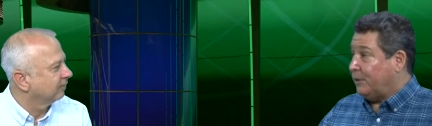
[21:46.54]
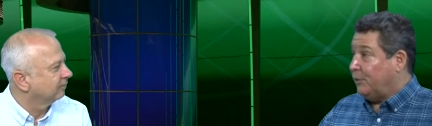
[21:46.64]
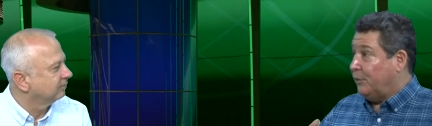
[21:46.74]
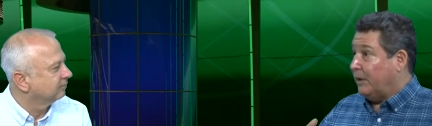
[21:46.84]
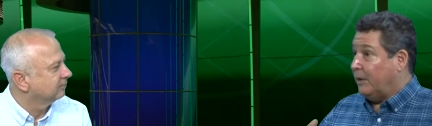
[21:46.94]

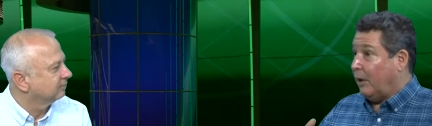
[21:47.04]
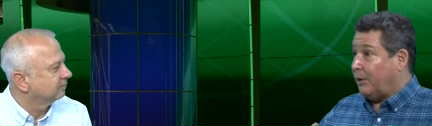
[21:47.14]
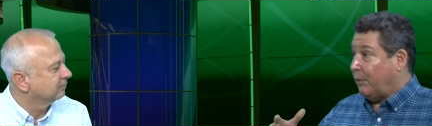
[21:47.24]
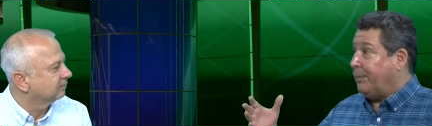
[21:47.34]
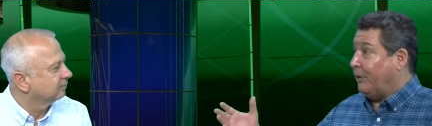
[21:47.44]
Speaker 1: to the
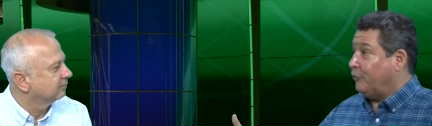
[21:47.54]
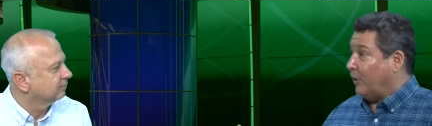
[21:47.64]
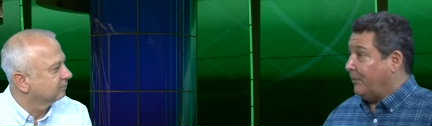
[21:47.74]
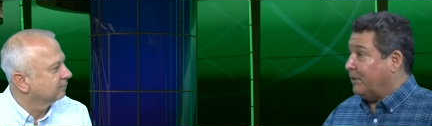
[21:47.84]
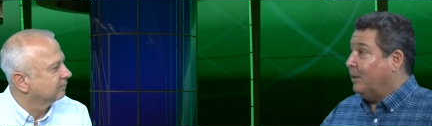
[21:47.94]
auto repair
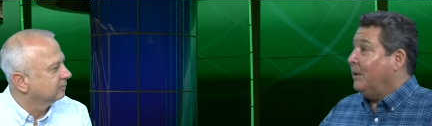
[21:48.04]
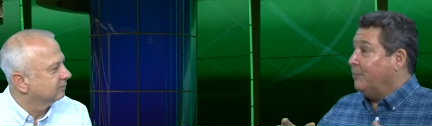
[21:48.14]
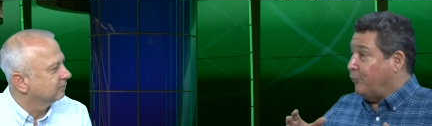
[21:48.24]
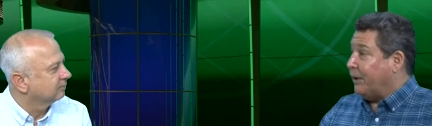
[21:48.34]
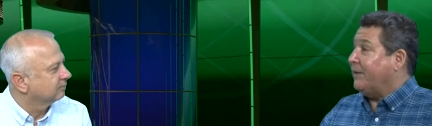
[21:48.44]
shops,
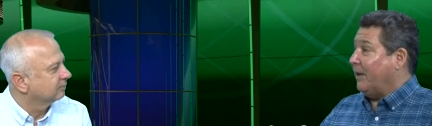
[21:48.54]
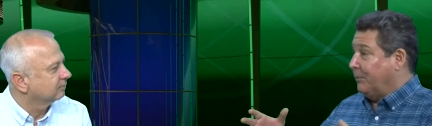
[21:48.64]
bringing them